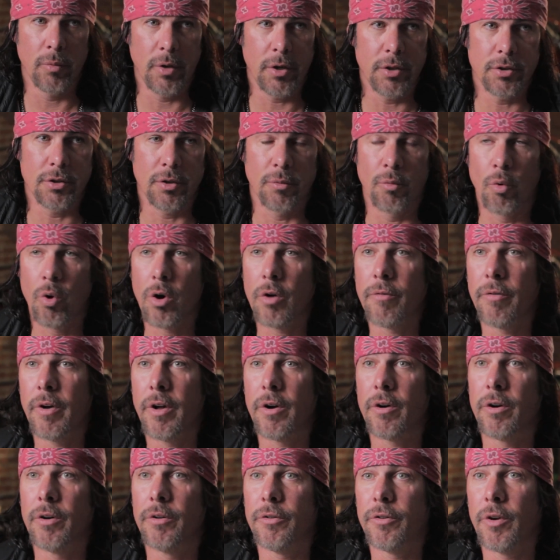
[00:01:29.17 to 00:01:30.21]
injured war
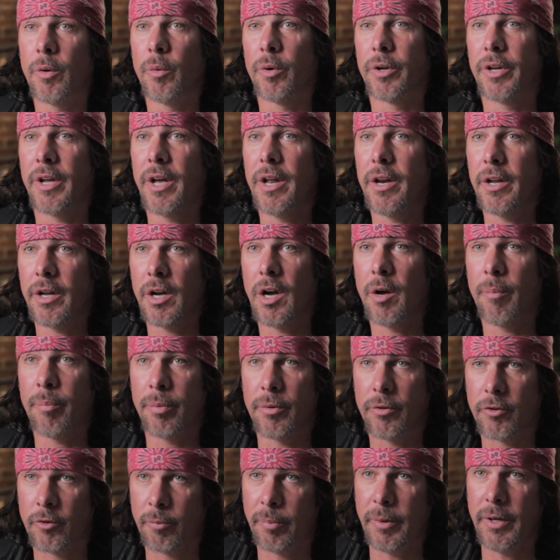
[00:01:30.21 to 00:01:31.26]
veterans that were getting up
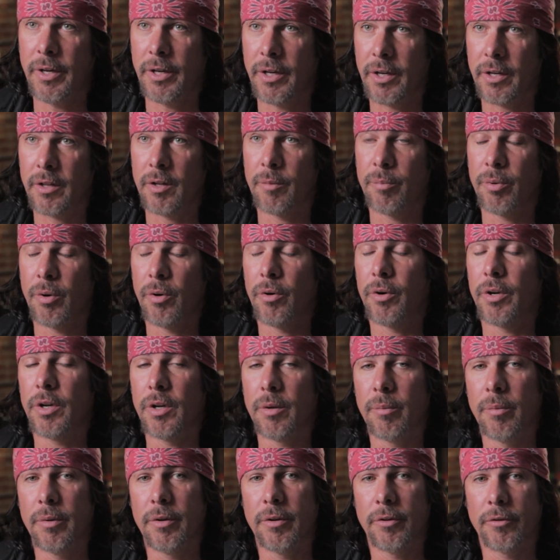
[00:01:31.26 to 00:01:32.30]
and speaking on the
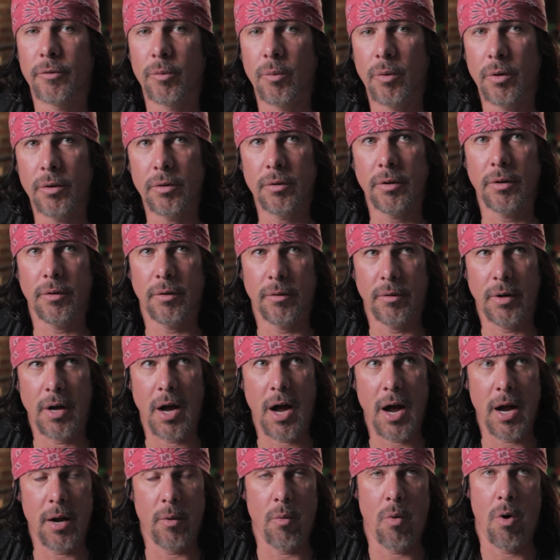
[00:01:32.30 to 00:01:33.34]
podium, and this one
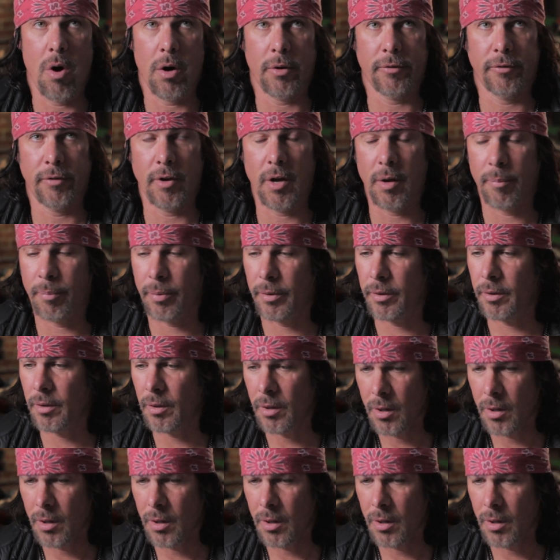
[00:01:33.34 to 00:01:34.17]
guy walks up and